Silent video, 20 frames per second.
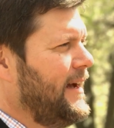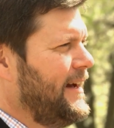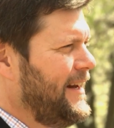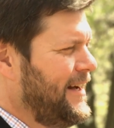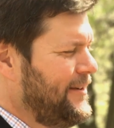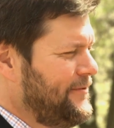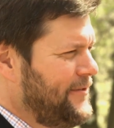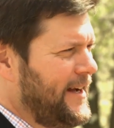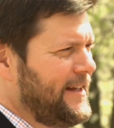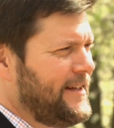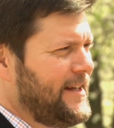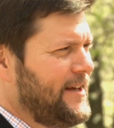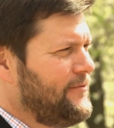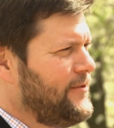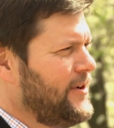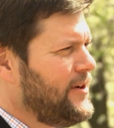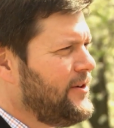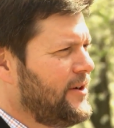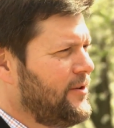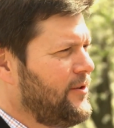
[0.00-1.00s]
And I find that
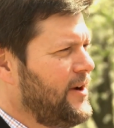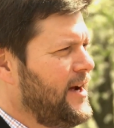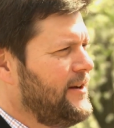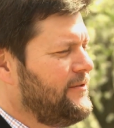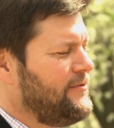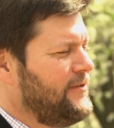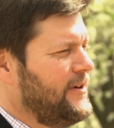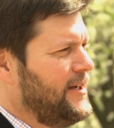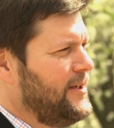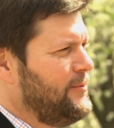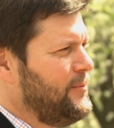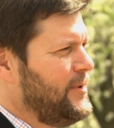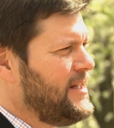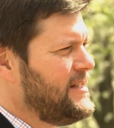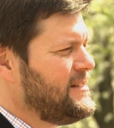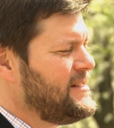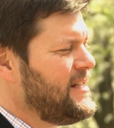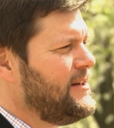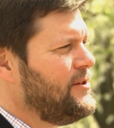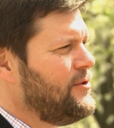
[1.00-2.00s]
very gratifying
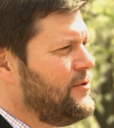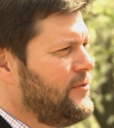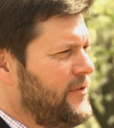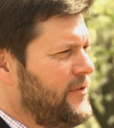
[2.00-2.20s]
because I know